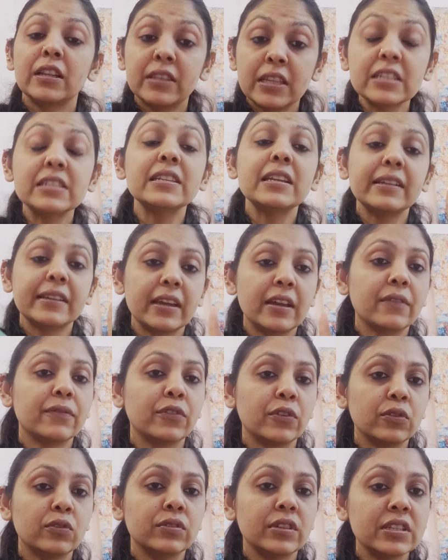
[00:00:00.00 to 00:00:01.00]
They still care
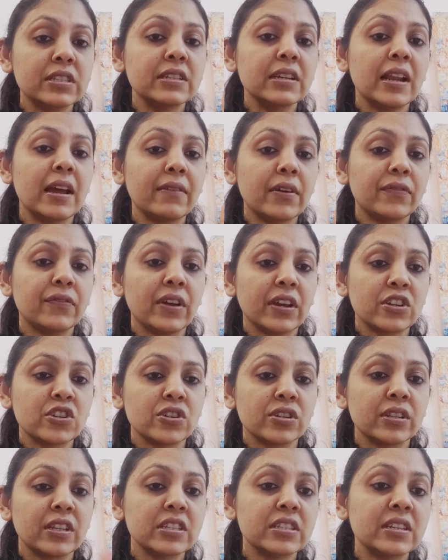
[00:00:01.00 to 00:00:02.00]
for you. They still have
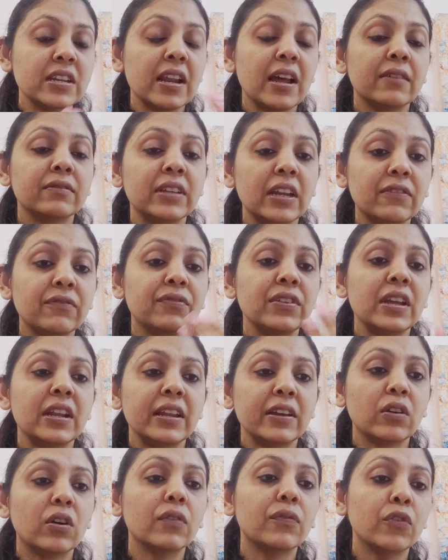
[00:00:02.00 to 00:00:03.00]
affection. They still have that
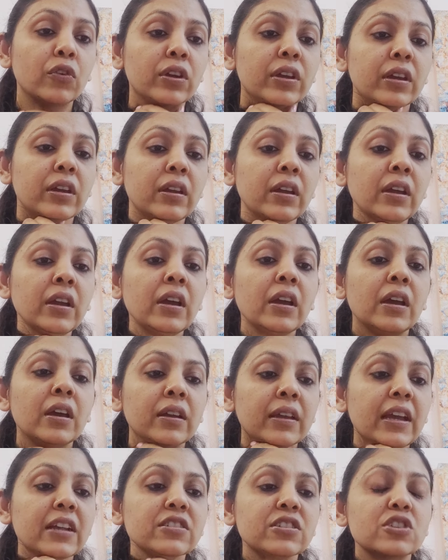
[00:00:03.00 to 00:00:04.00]
feeling of, okay,
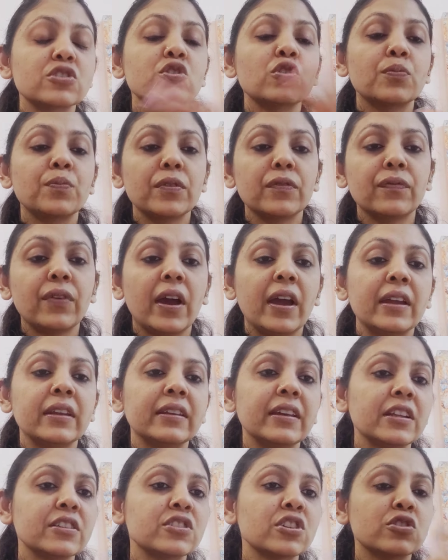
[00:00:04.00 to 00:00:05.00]
Cancer should be
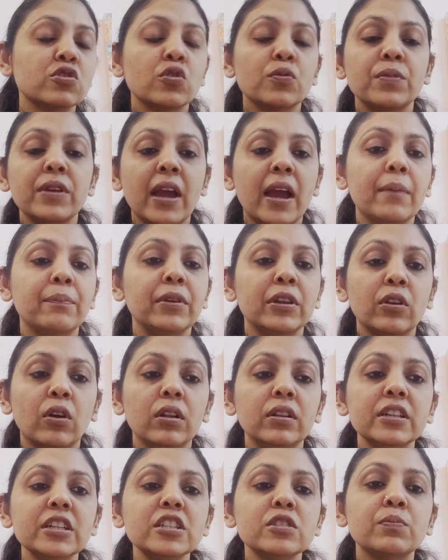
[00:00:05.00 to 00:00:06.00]
fine. Cancer should be happy and
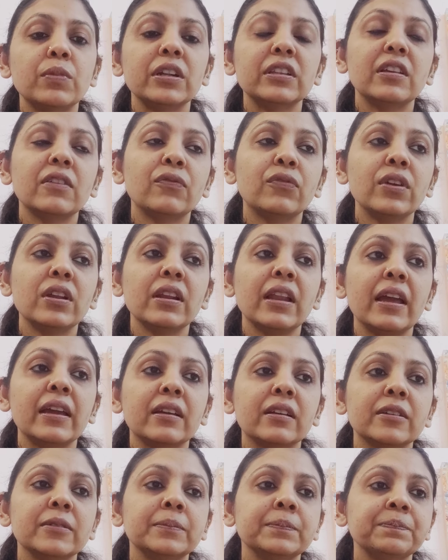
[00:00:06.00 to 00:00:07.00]
all this. But they feel
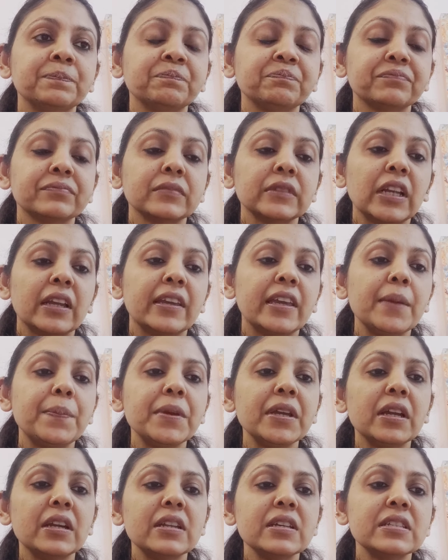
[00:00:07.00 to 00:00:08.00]
like
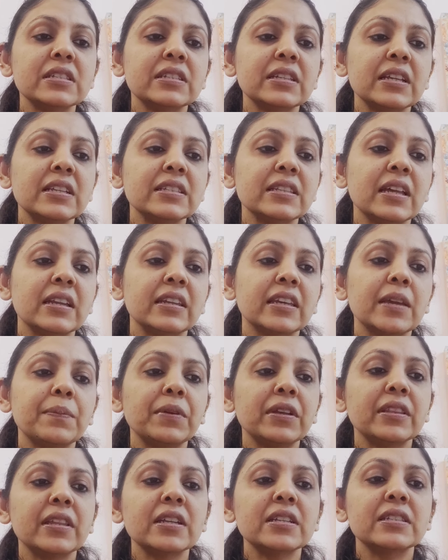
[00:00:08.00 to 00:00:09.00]
keeping a distance and
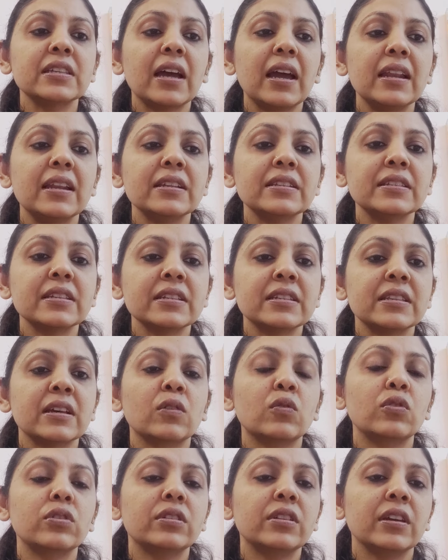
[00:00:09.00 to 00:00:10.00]
keeping their silence is
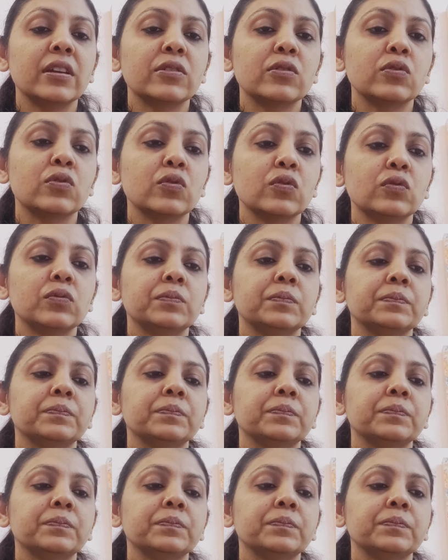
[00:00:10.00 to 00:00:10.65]
a good thing to do.